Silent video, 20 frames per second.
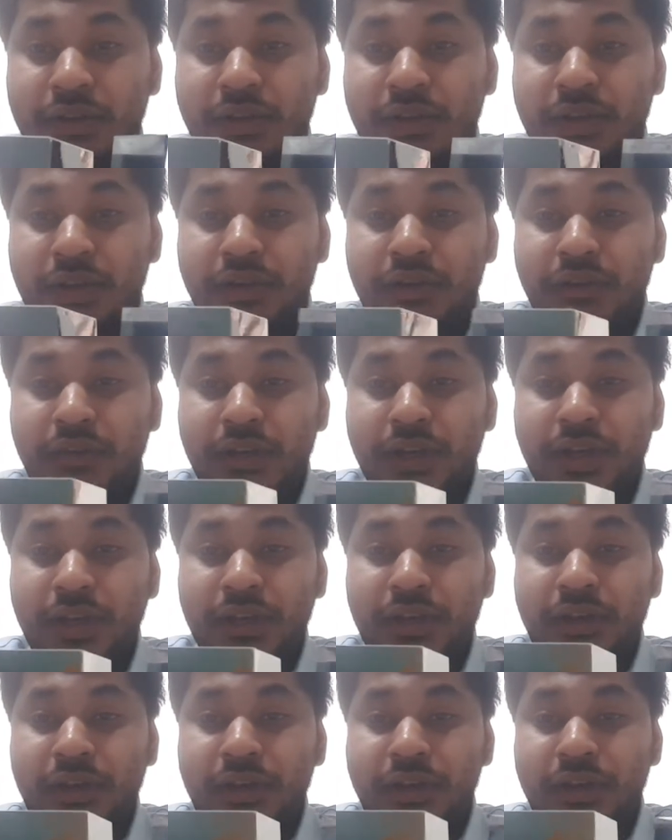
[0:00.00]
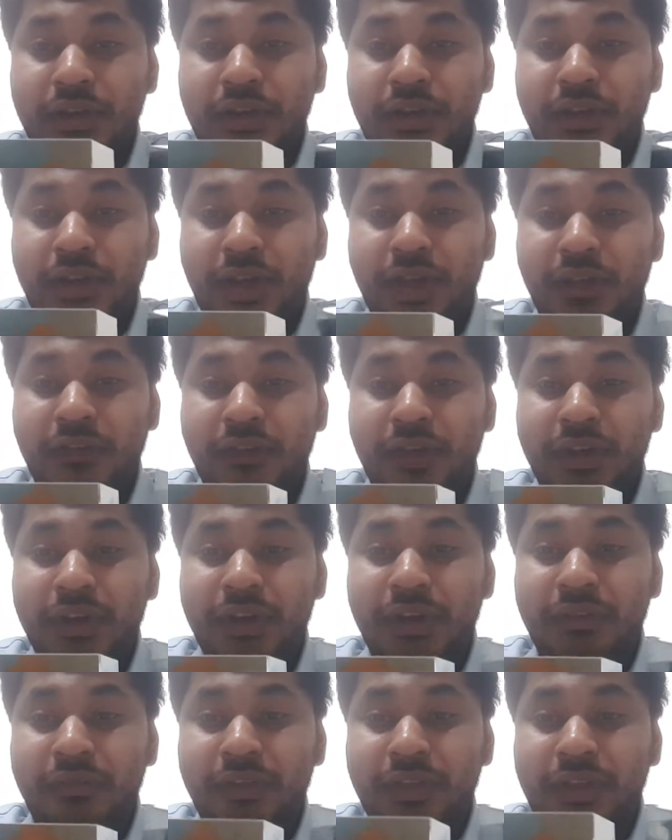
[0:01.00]
like you know it does have a
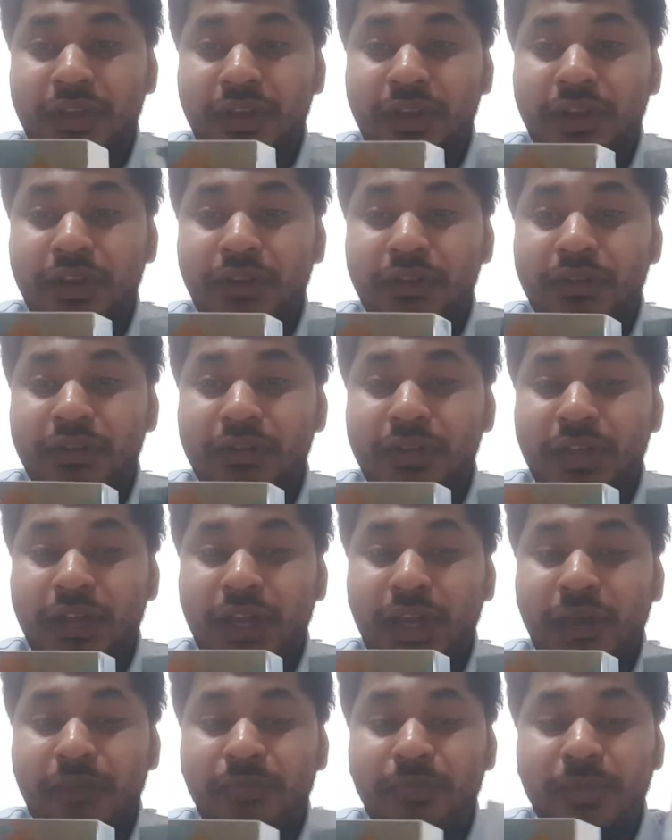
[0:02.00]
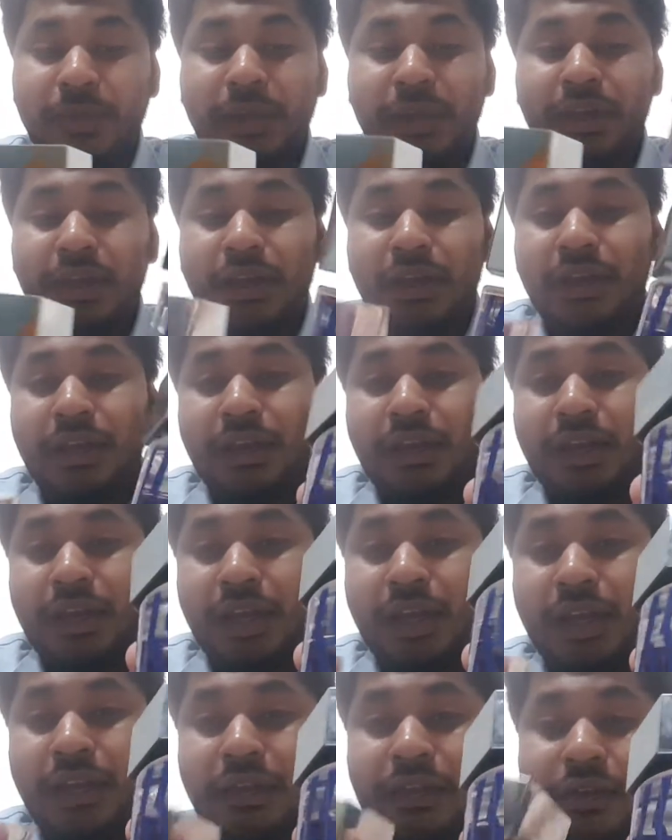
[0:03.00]
difference in color at the cap
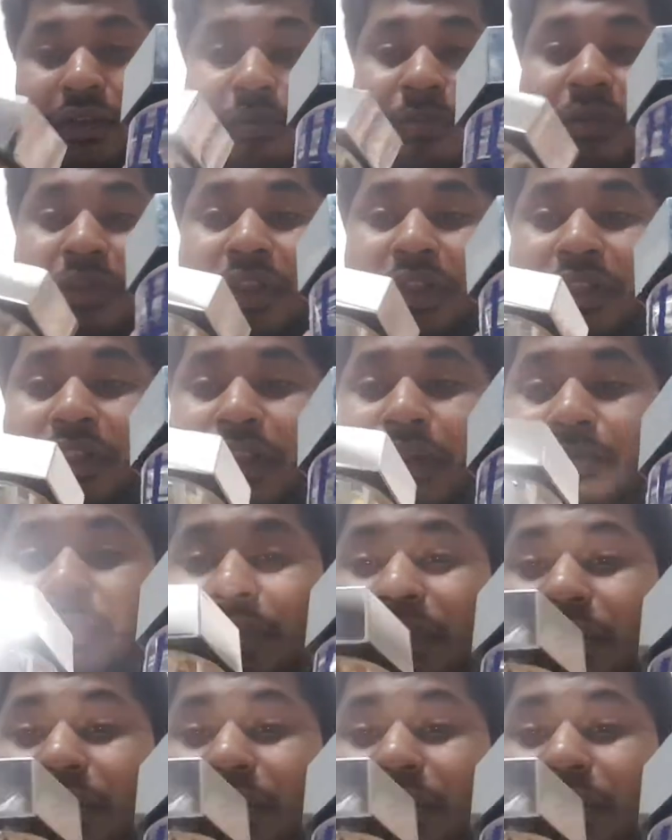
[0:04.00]
and it's almost the same